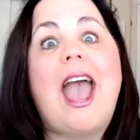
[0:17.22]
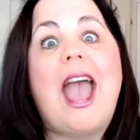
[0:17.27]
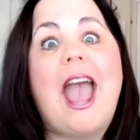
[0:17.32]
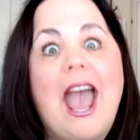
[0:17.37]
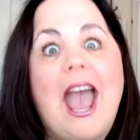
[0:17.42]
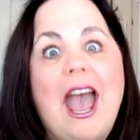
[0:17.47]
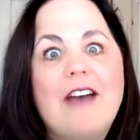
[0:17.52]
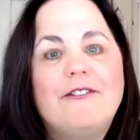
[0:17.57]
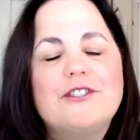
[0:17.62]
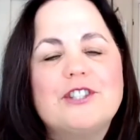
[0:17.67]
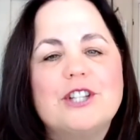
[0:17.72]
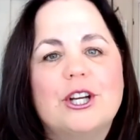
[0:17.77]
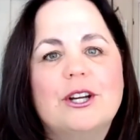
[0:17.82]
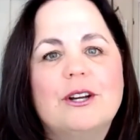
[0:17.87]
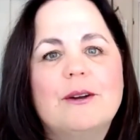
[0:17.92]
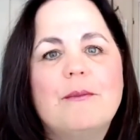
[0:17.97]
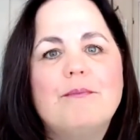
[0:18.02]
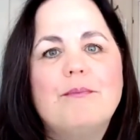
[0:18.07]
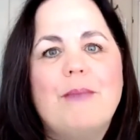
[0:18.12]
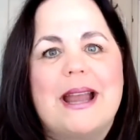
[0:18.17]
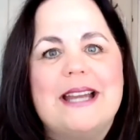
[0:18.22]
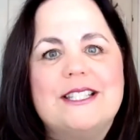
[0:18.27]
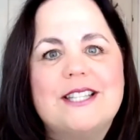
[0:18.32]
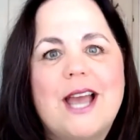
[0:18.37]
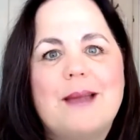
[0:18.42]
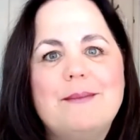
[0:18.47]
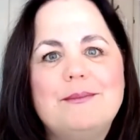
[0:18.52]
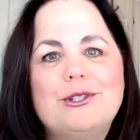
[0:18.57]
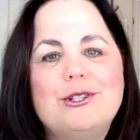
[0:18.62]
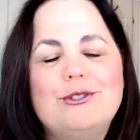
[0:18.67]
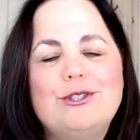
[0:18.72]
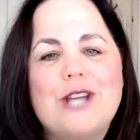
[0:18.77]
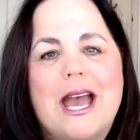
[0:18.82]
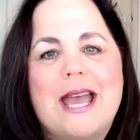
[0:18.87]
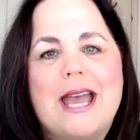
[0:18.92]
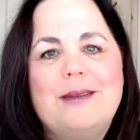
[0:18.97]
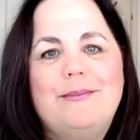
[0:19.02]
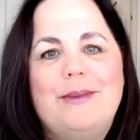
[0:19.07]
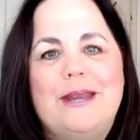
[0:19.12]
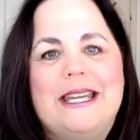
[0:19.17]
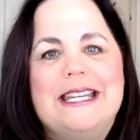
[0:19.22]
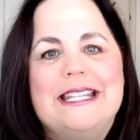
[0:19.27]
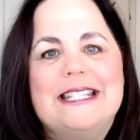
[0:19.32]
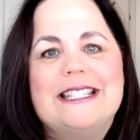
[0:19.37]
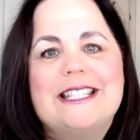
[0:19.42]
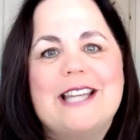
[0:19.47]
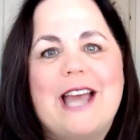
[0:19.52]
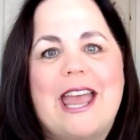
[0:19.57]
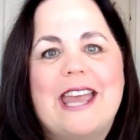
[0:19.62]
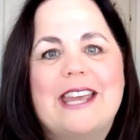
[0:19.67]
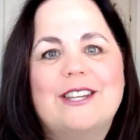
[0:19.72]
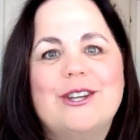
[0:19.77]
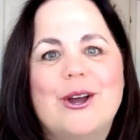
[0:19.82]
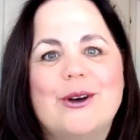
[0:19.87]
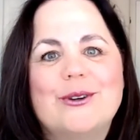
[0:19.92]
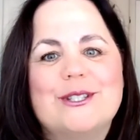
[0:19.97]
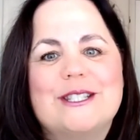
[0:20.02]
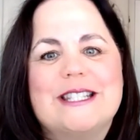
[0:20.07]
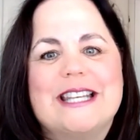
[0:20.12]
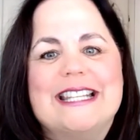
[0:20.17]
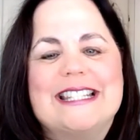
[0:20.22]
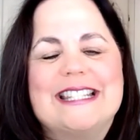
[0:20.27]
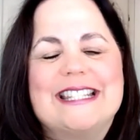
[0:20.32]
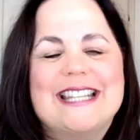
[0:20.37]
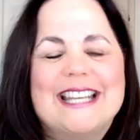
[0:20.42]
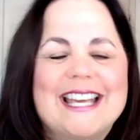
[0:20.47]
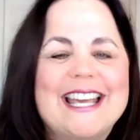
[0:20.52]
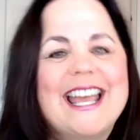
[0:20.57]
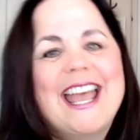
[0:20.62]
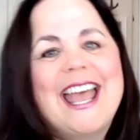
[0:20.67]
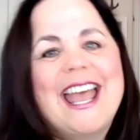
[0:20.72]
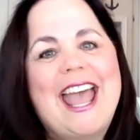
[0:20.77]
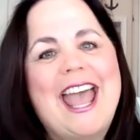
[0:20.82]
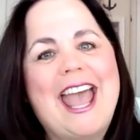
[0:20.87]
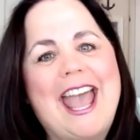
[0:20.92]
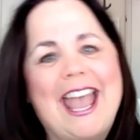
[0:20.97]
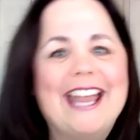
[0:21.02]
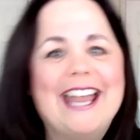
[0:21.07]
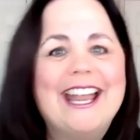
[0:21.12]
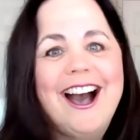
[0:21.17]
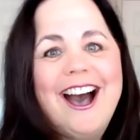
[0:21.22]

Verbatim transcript: after my type 2 diabetes diagnosis. Hang